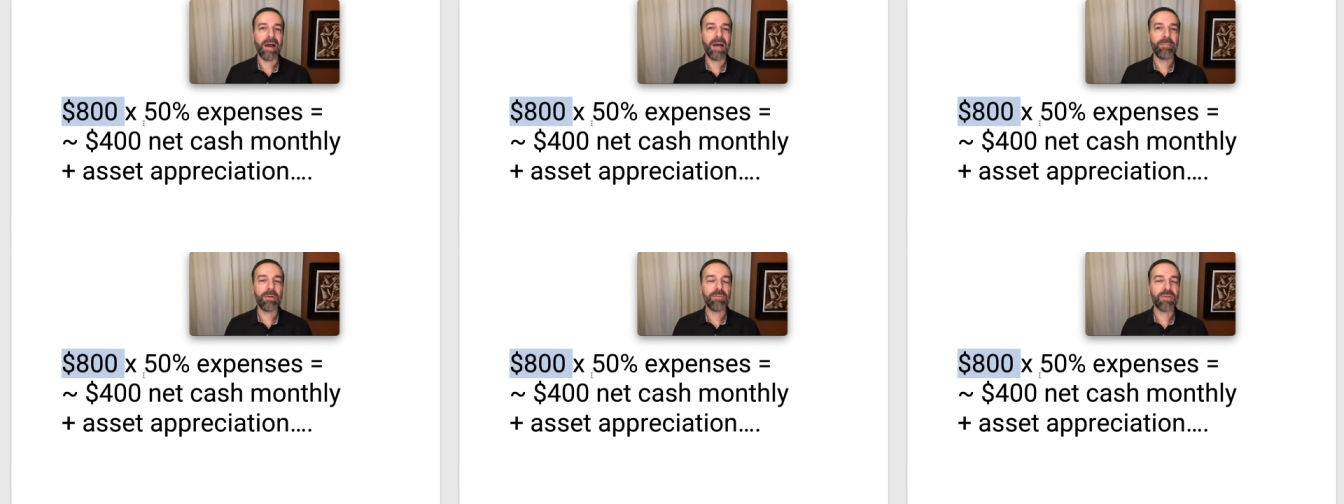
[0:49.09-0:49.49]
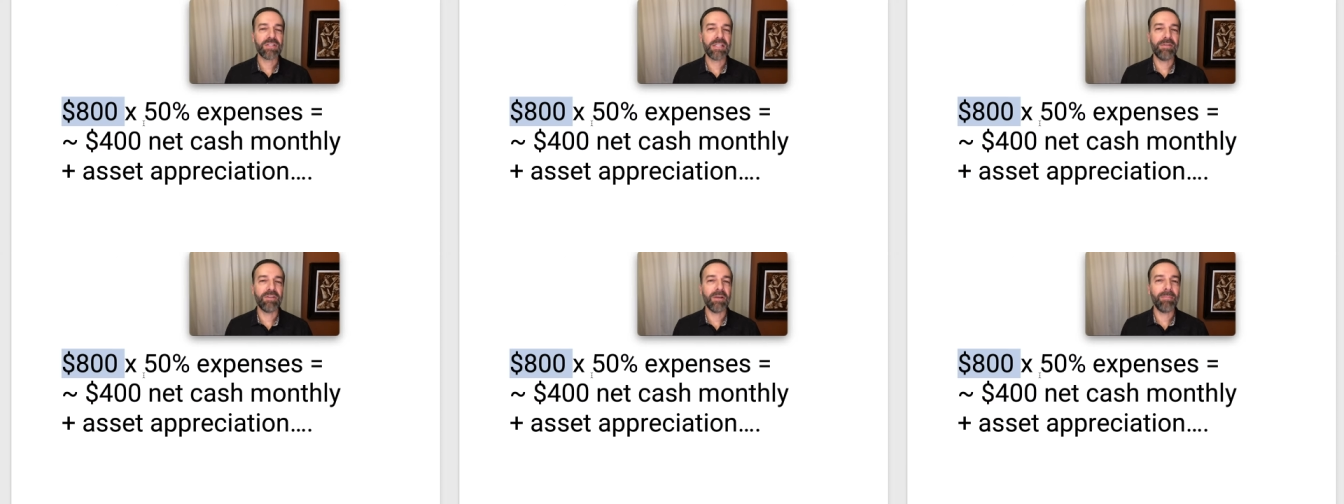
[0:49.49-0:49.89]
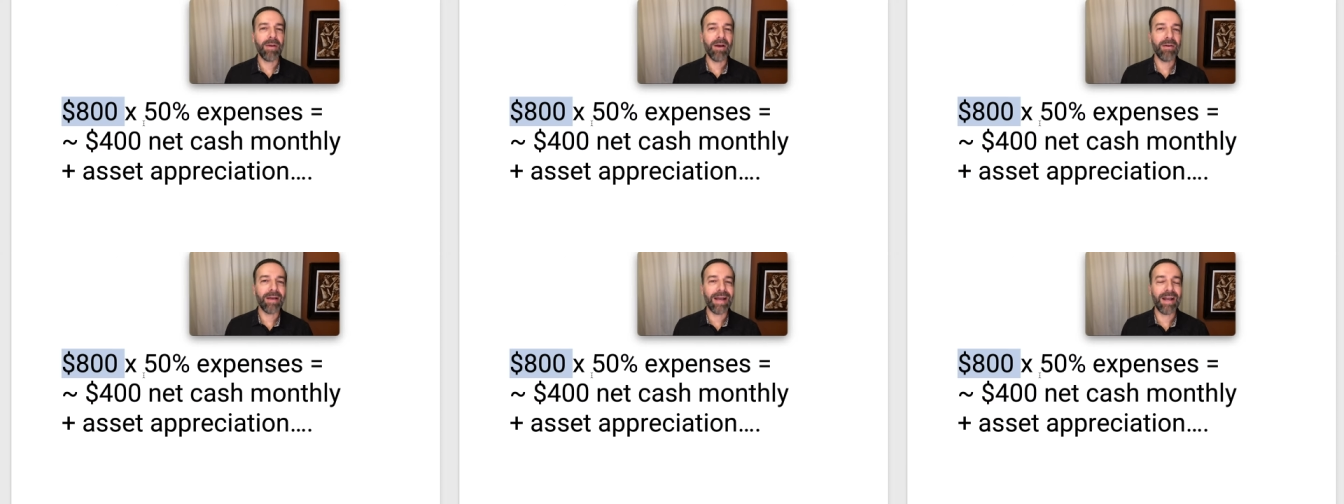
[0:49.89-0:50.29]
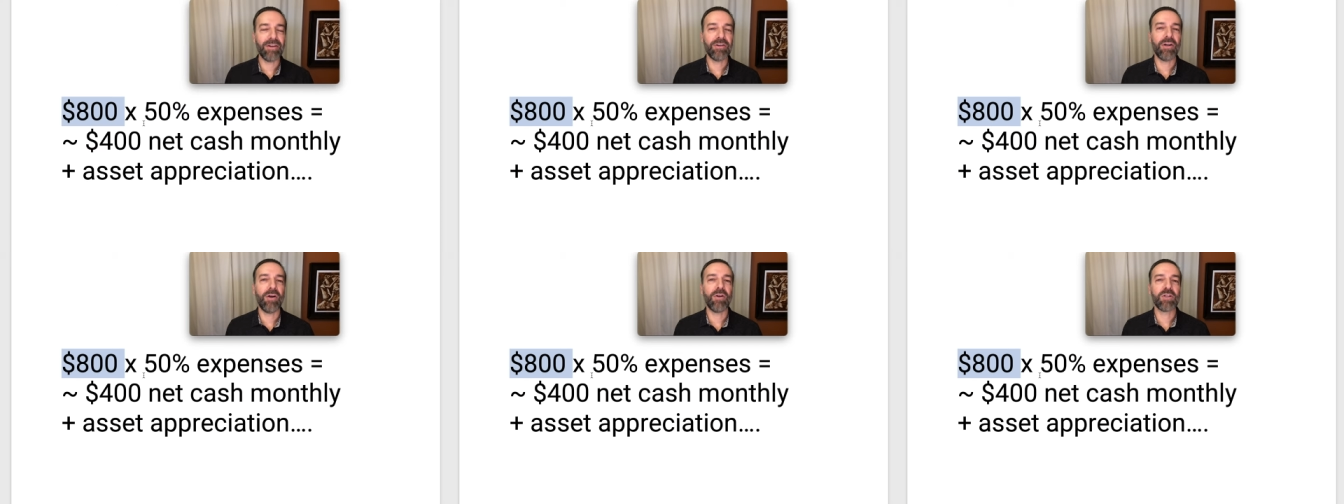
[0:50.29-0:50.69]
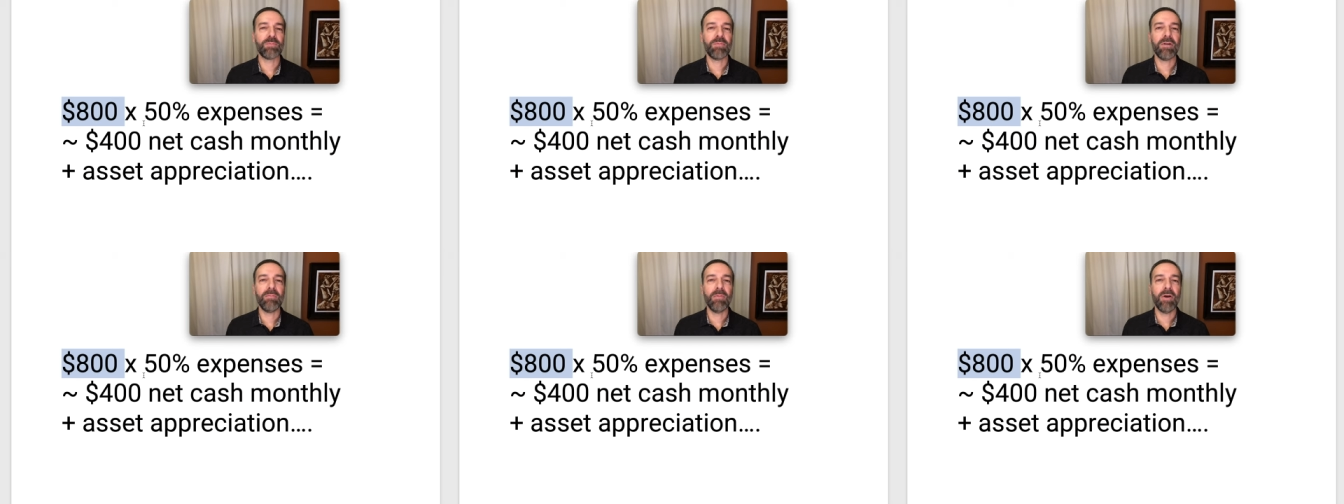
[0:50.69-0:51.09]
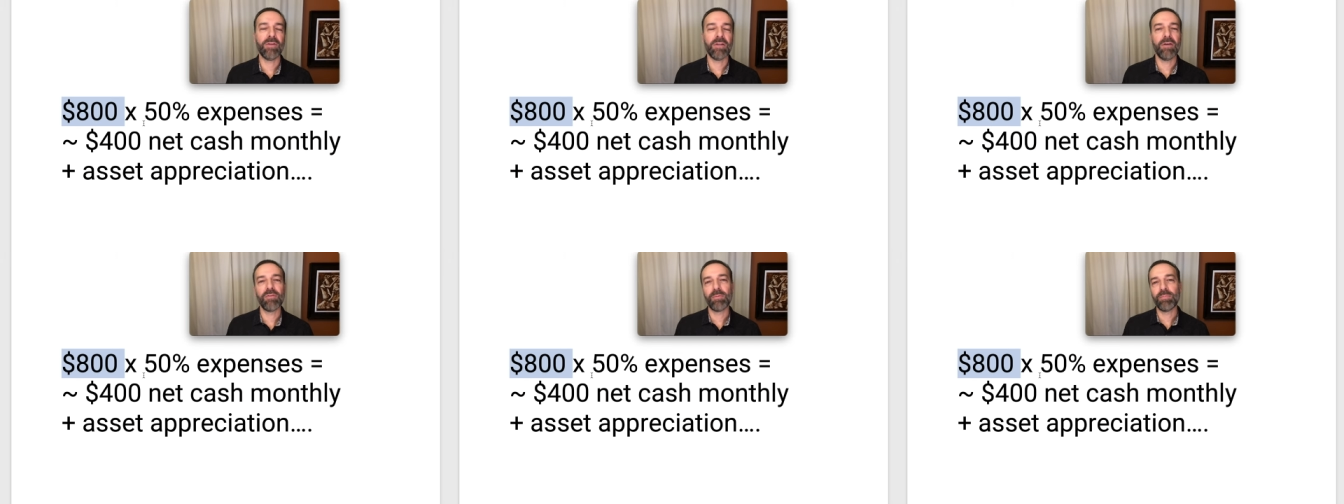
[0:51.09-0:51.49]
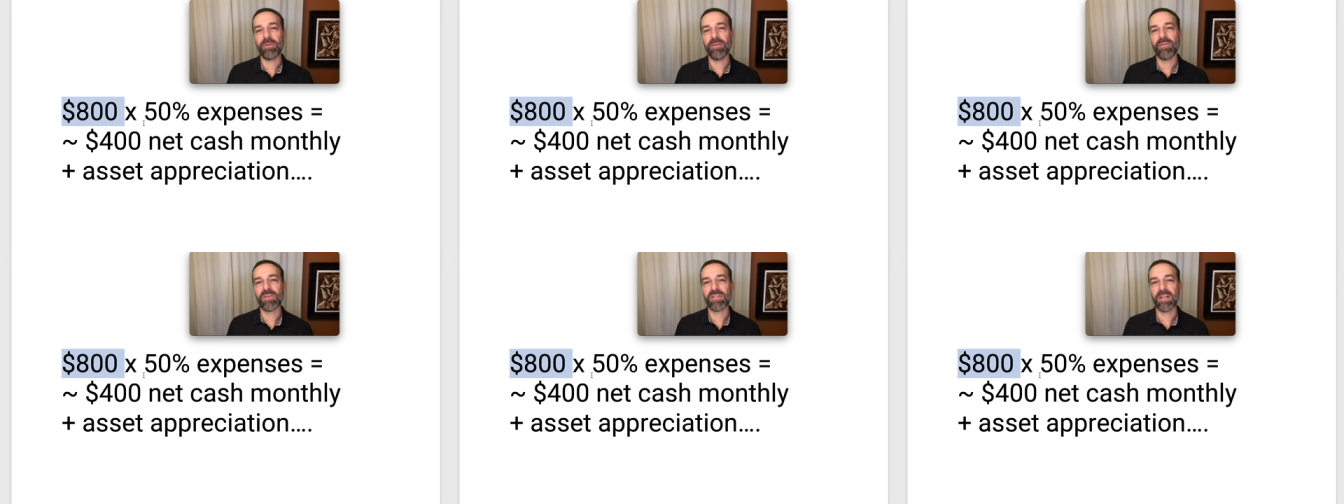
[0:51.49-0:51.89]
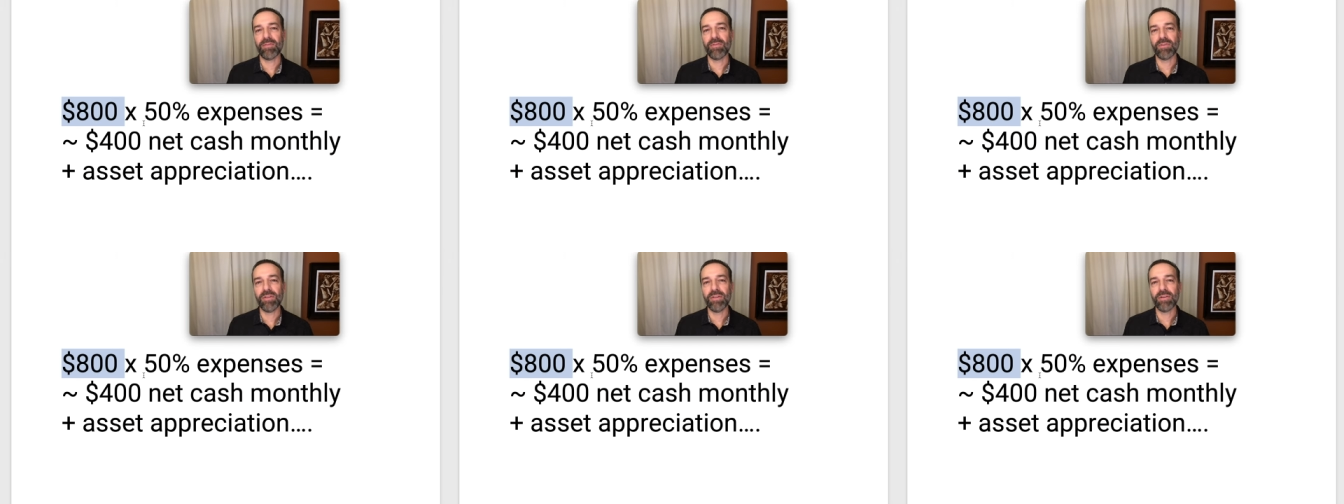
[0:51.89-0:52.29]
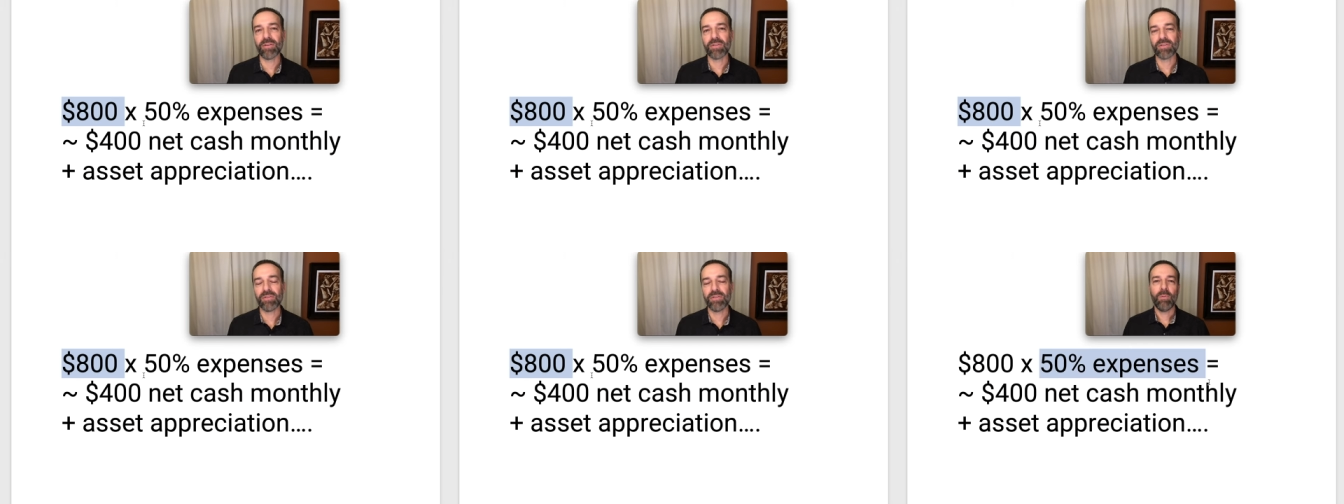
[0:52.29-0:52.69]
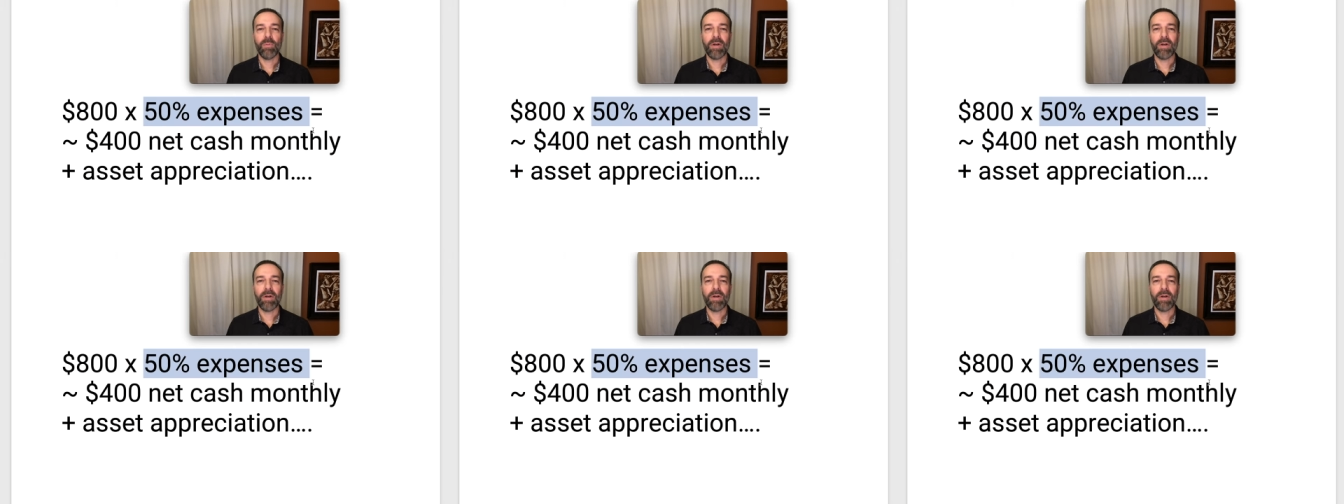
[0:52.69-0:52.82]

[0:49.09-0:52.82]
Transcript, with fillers: I'd been receiving about $800 per month over the previous several years.